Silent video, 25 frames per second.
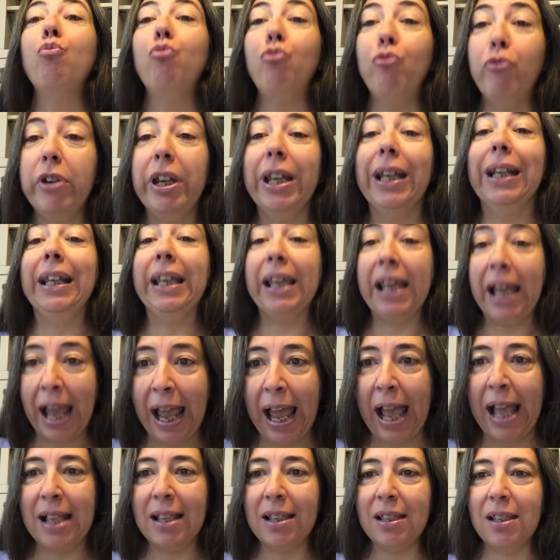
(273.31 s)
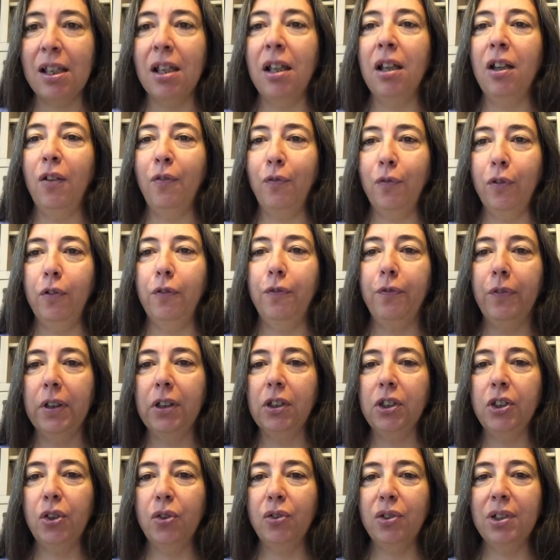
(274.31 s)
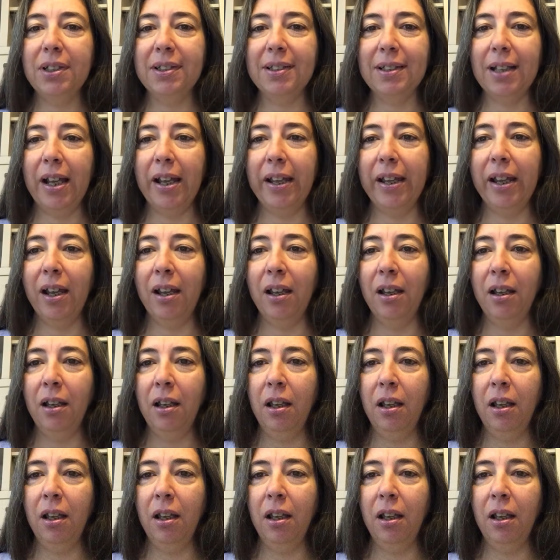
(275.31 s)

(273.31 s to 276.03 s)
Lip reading: really has fulfilled your desire.